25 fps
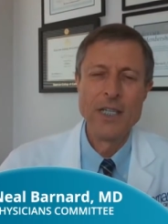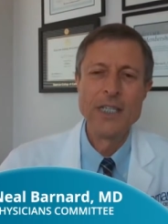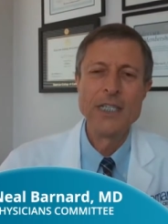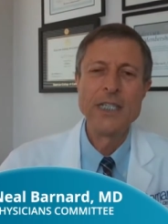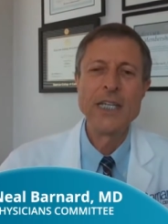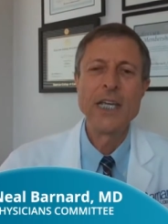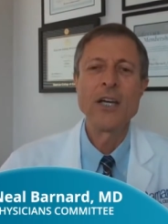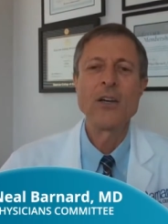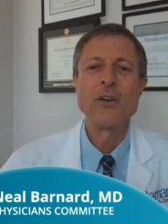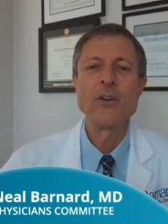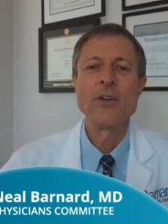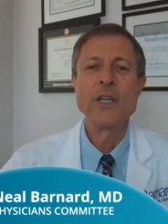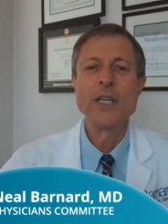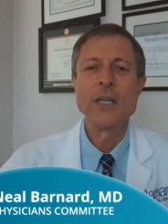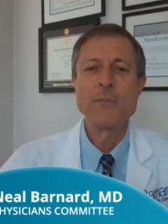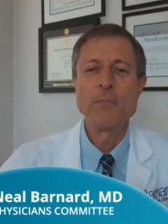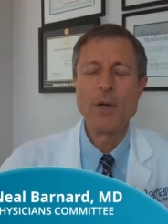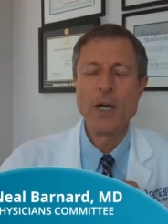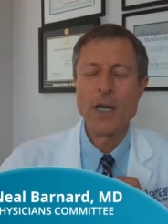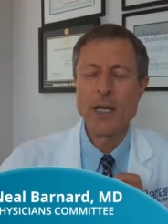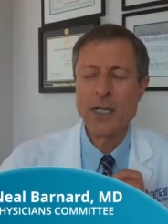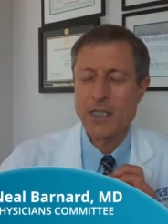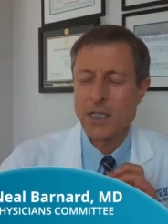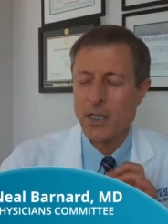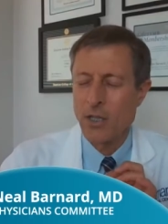Dairy
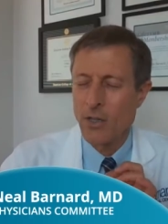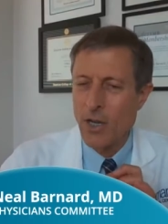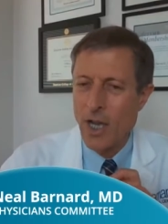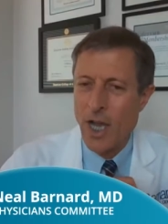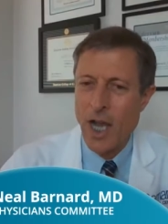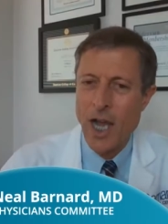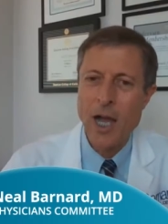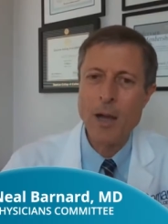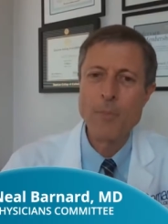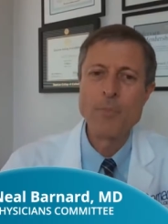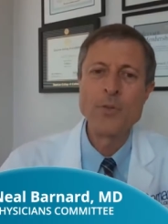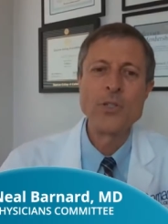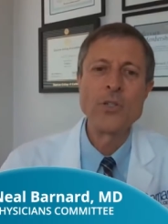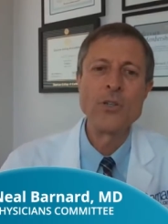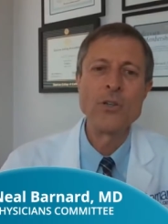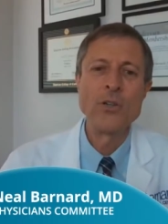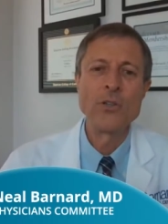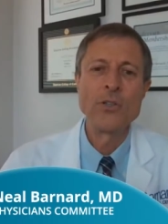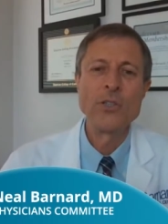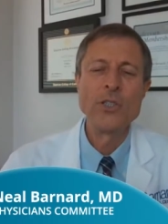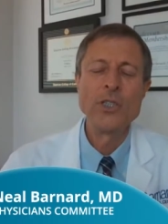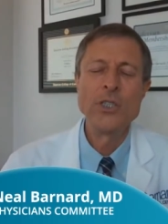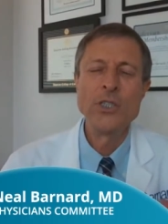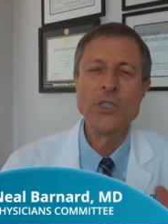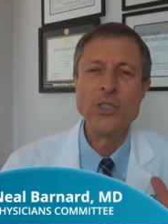products are
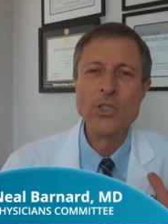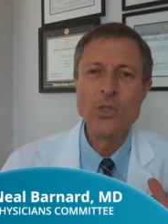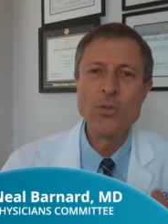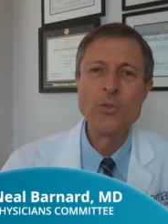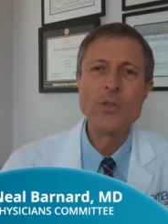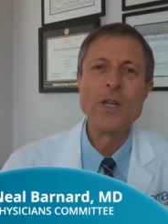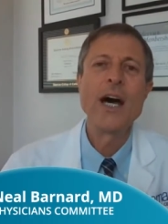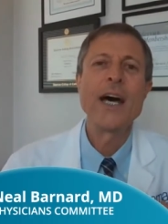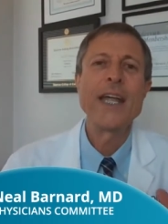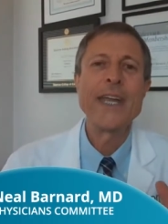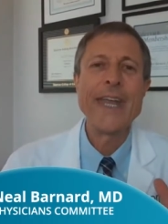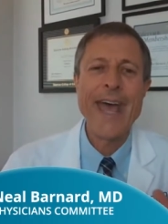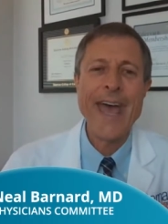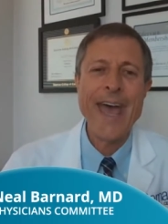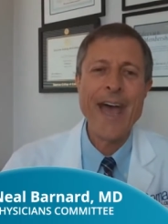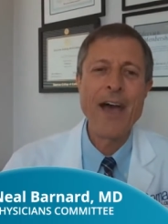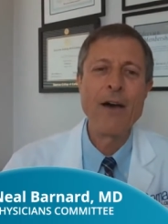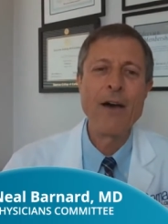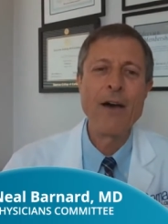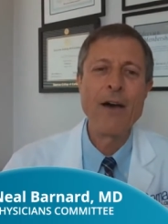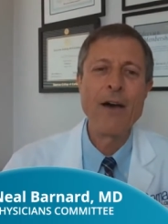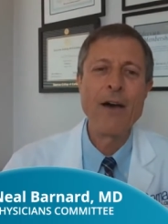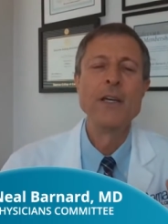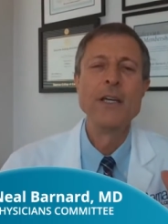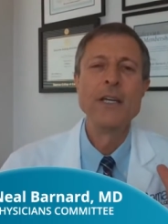optional, you do not have
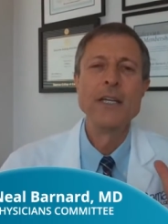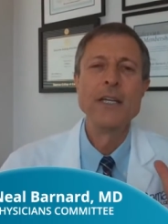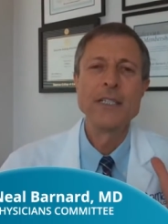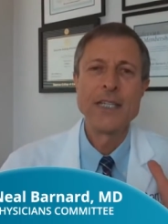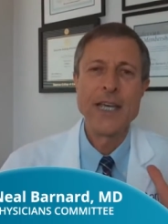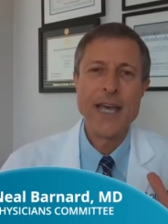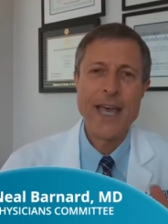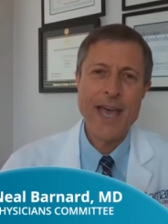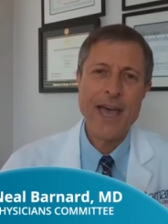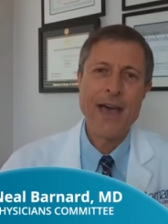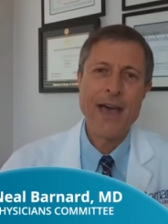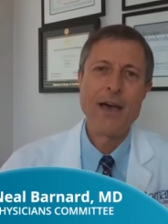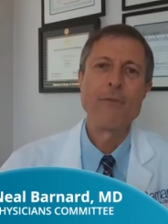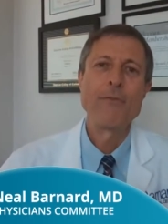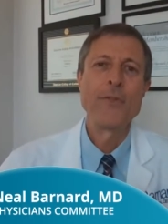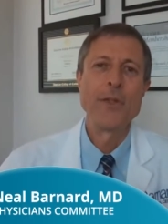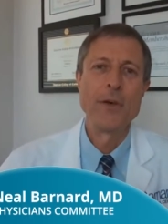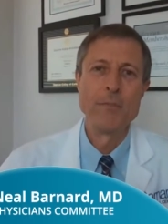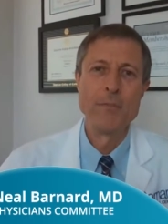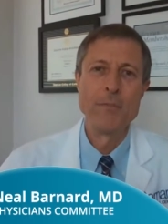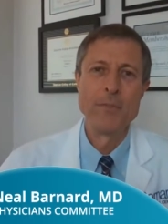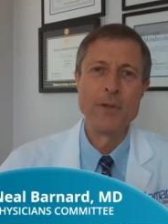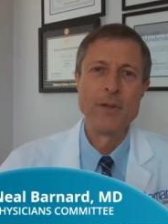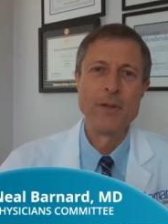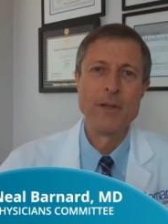to
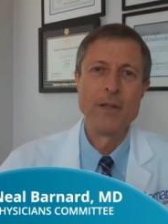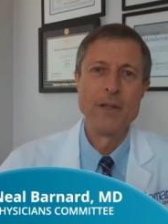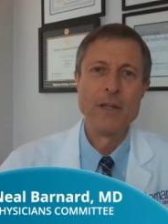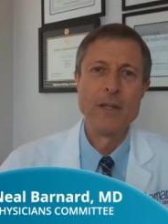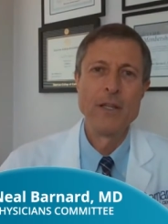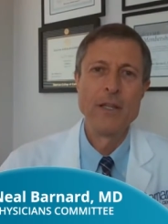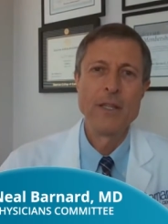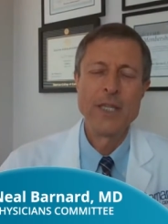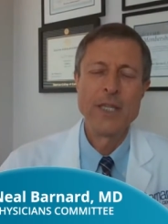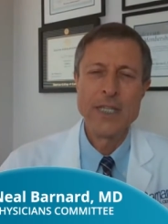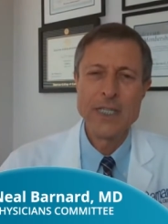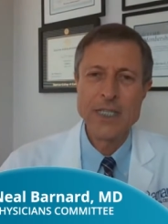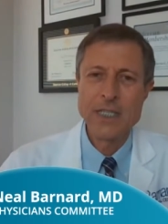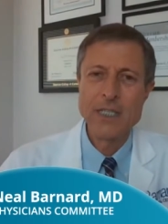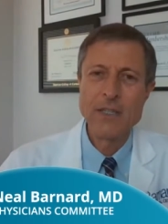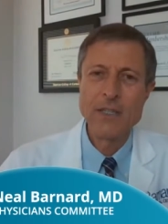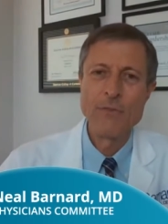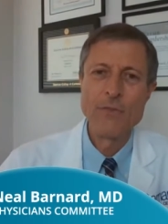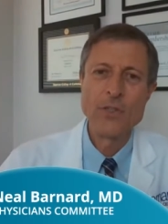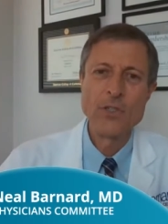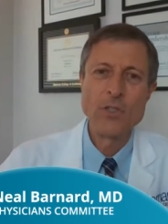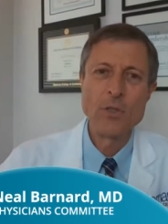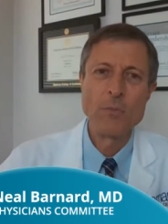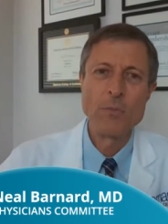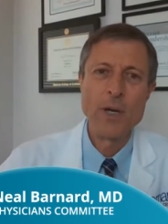have them. This is
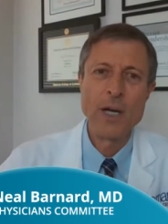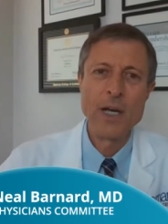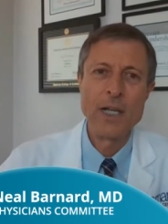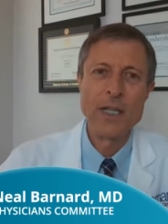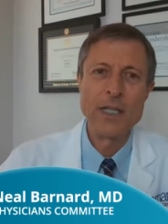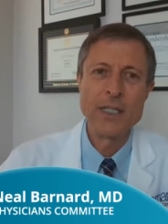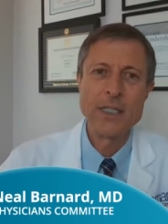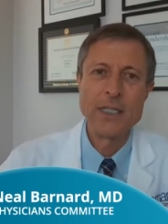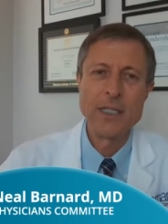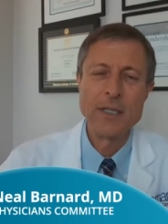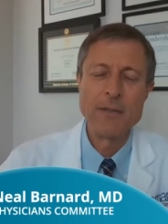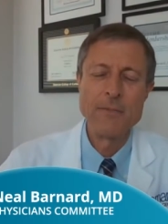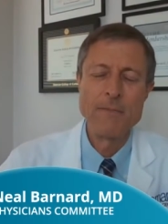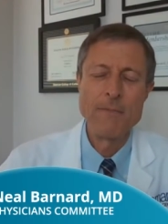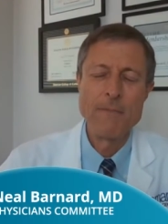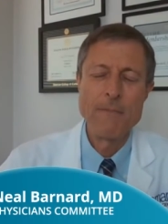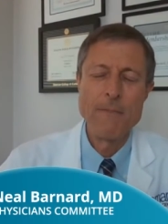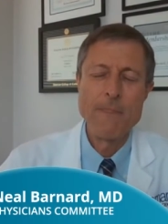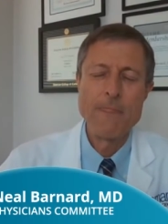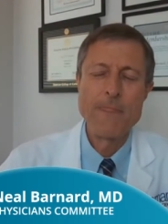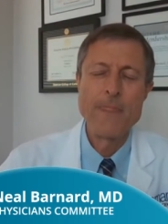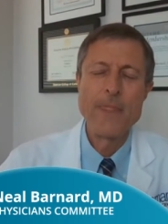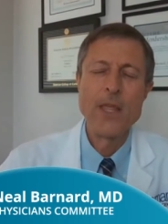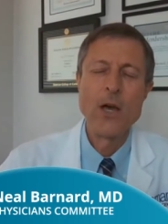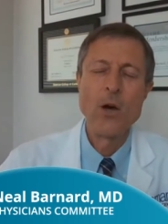official policy.
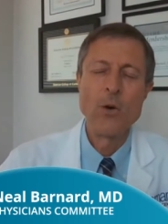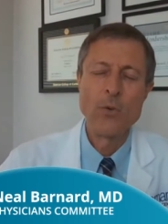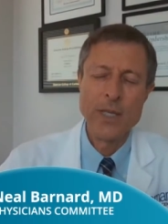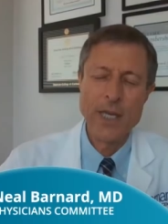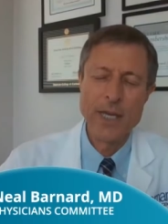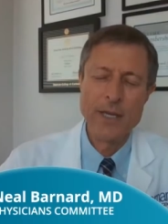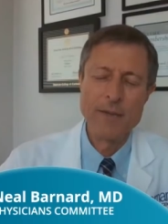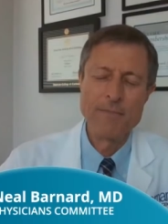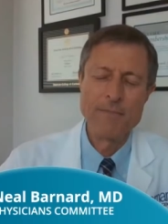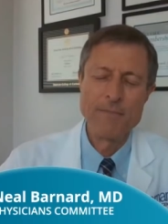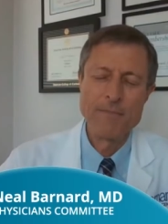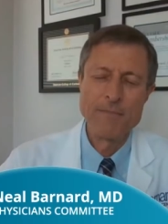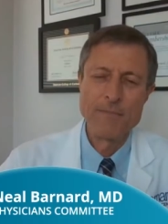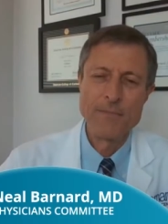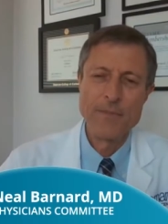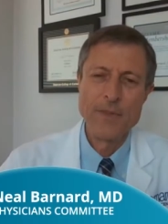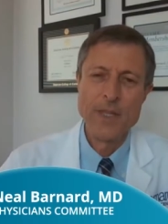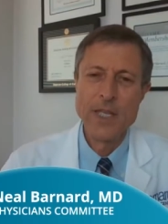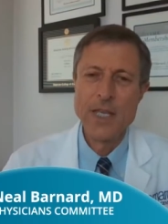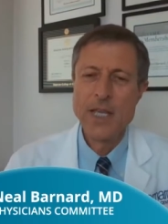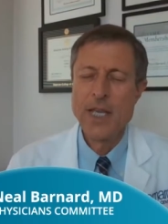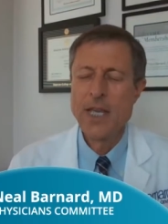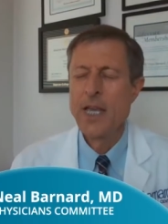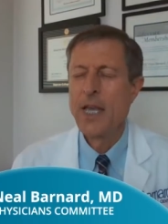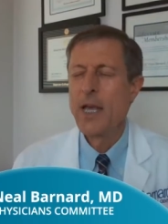Okay,
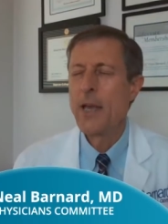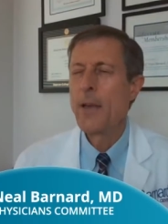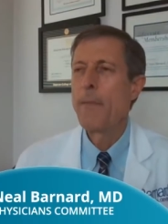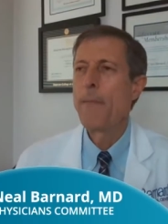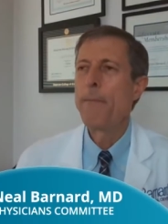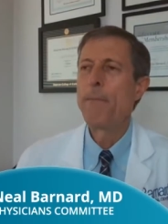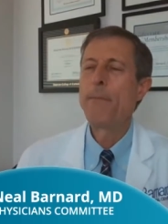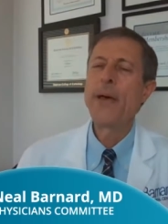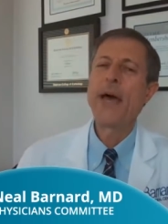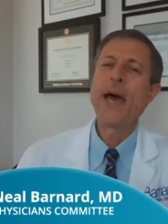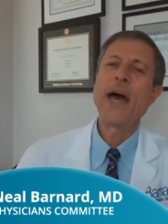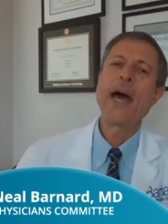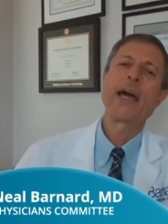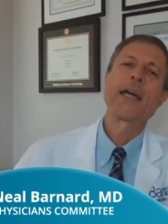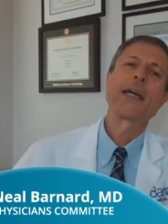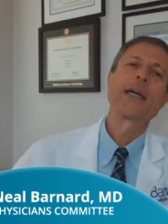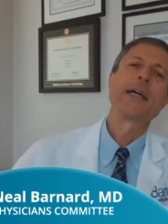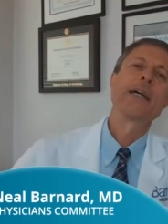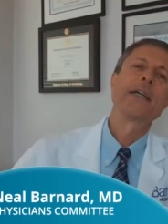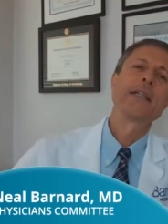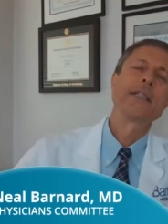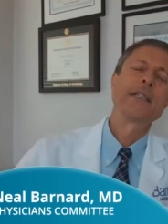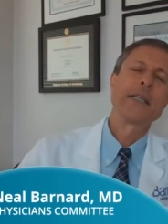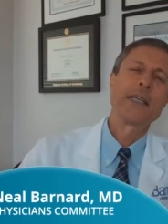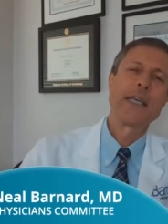back
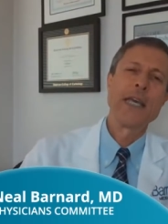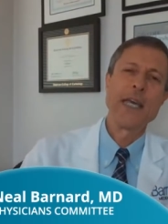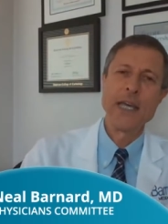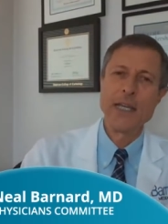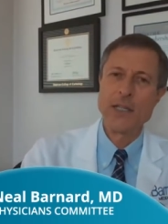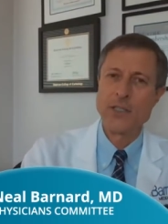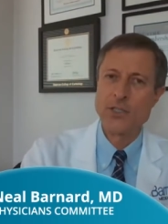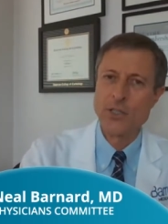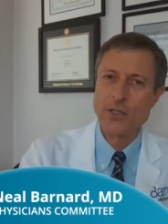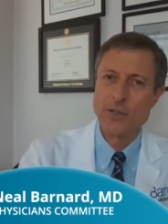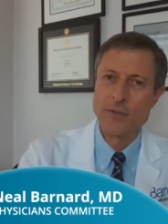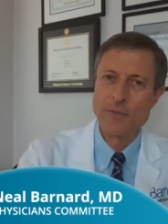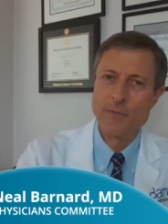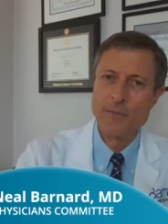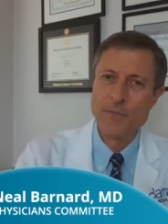to cancer.